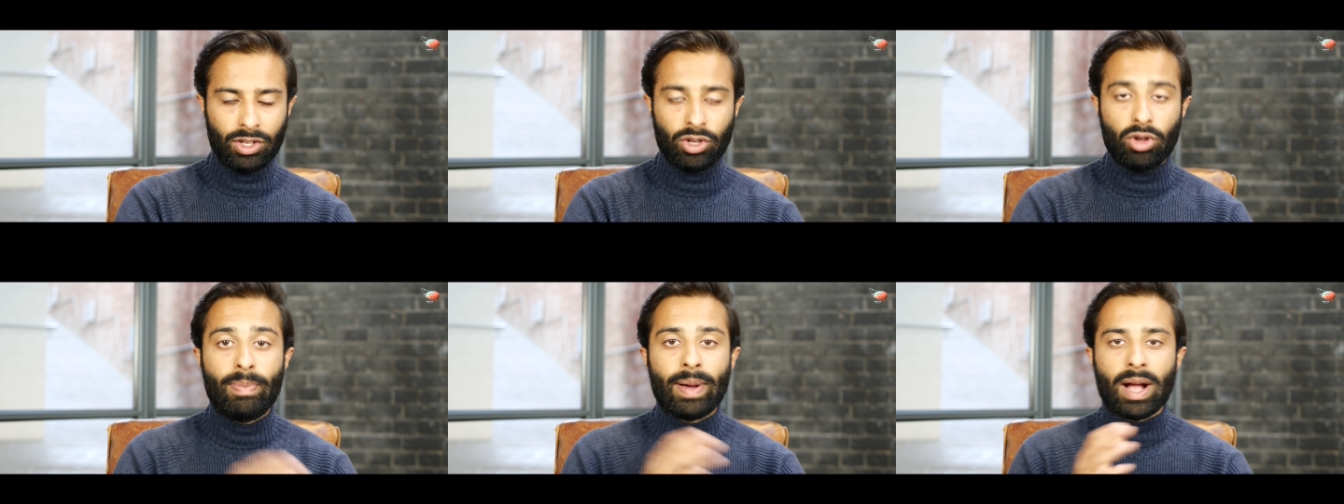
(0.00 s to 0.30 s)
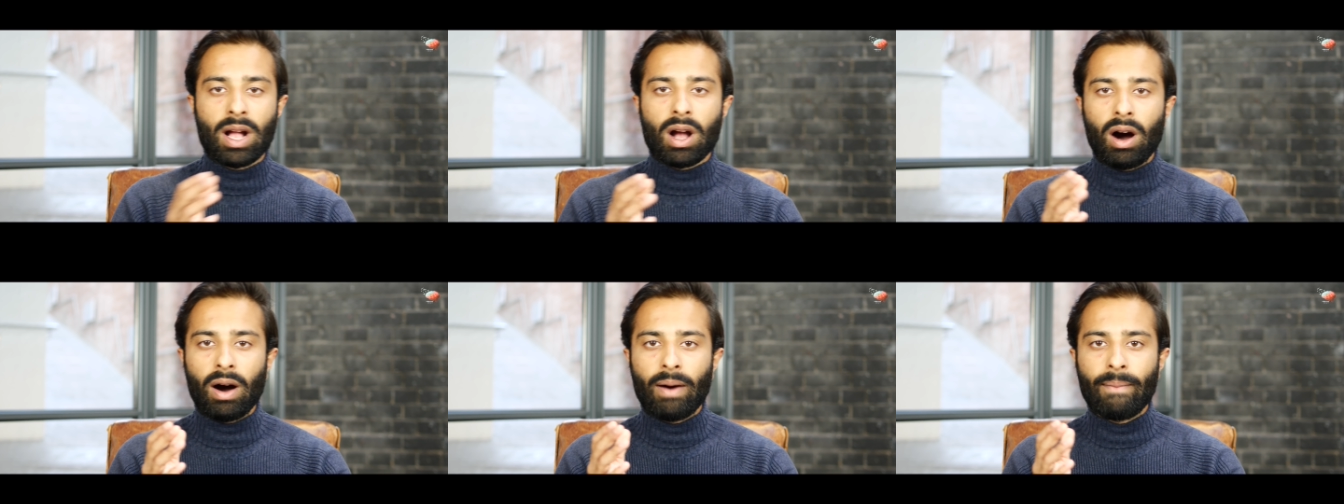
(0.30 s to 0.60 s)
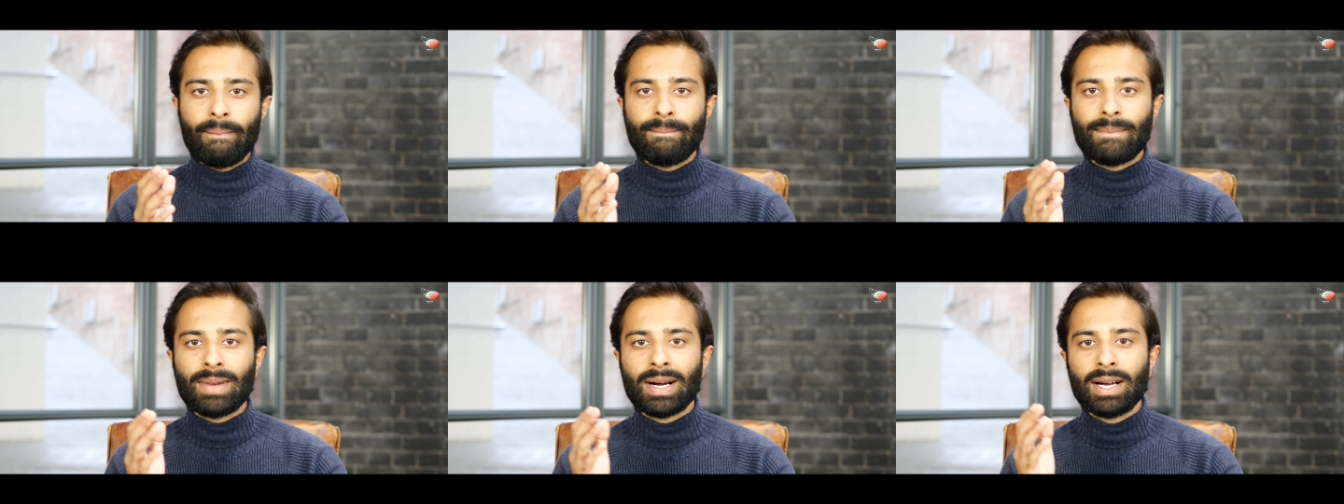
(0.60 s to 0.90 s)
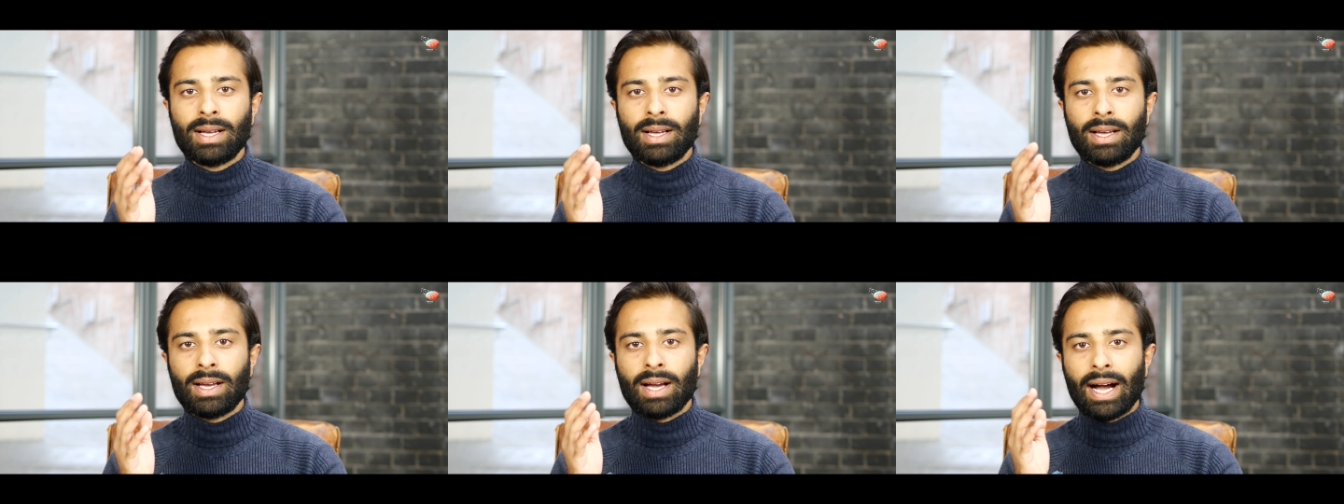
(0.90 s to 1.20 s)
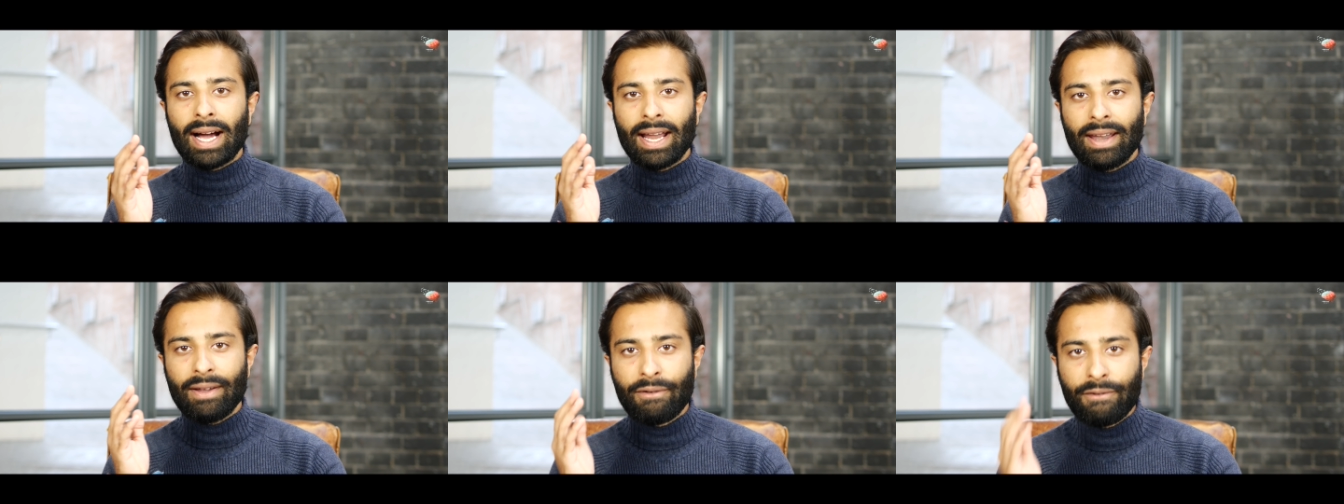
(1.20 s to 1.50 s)
You become
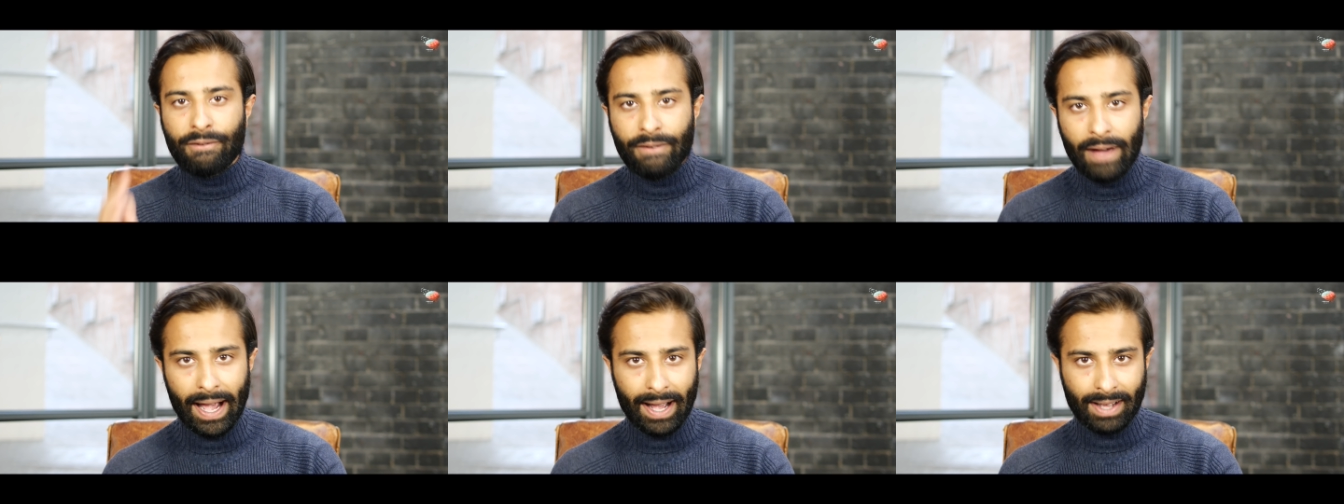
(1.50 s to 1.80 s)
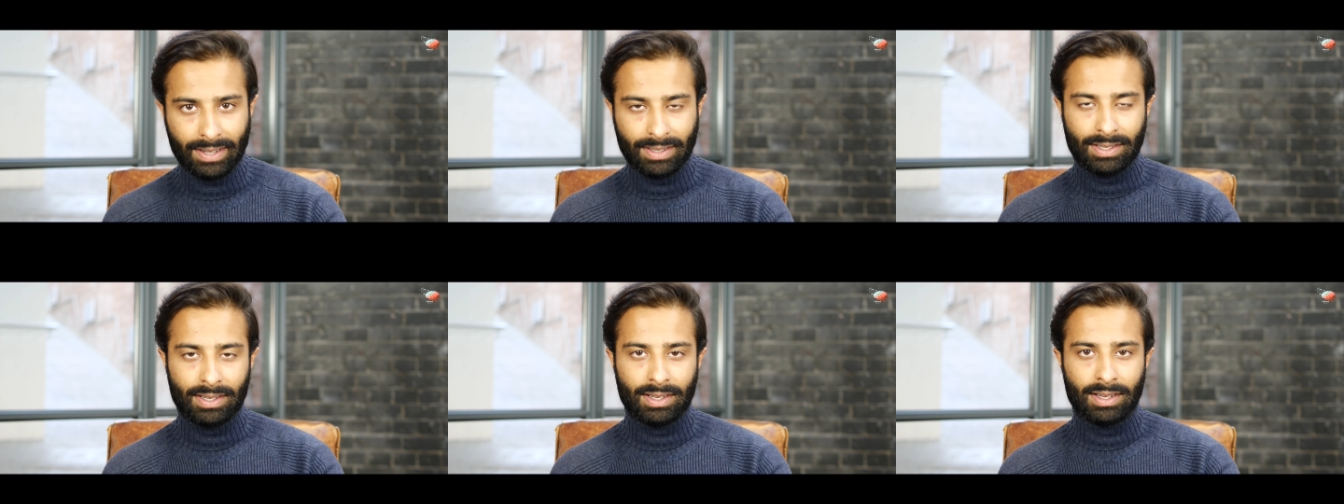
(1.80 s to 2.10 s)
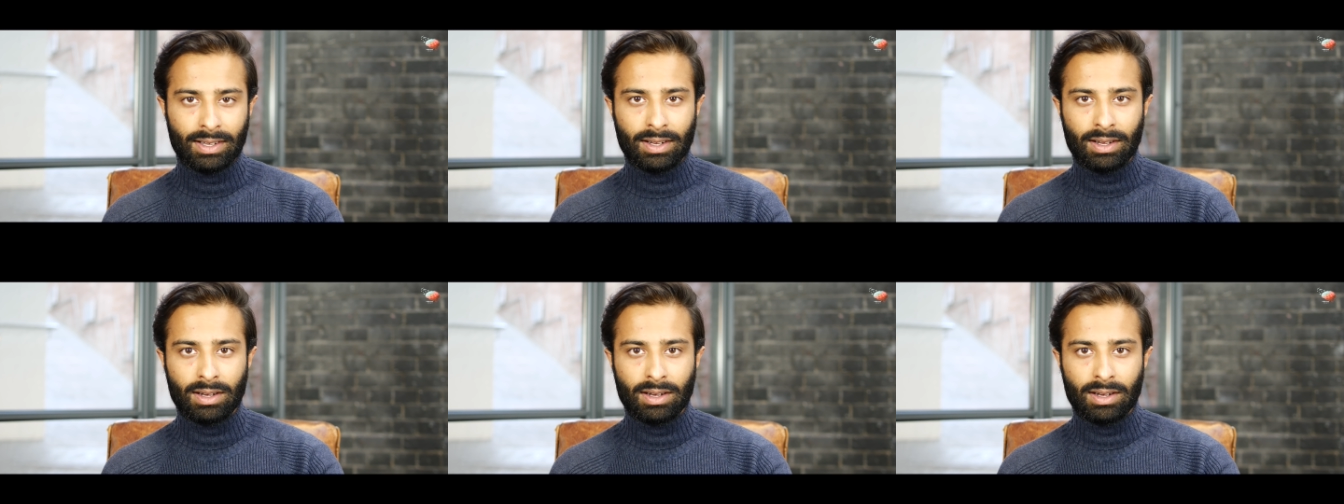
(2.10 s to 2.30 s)
an effect